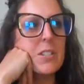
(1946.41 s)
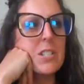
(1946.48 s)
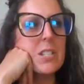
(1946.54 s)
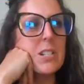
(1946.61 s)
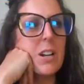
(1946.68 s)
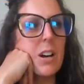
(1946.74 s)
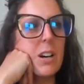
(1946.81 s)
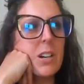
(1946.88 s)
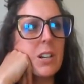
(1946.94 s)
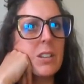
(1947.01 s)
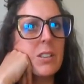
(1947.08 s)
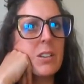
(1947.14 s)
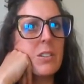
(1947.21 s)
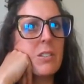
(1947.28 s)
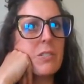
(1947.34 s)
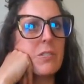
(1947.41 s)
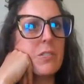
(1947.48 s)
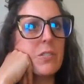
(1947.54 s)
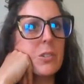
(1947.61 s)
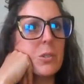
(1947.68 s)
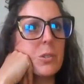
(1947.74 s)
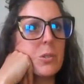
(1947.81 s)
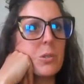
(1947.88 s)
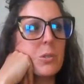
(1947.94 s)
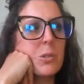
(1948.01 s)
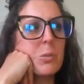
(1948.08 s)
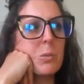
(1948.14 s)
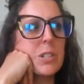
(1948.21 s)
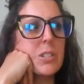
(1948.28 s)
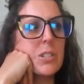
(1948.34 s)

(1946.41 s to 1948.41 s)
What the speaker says: stock in their food. We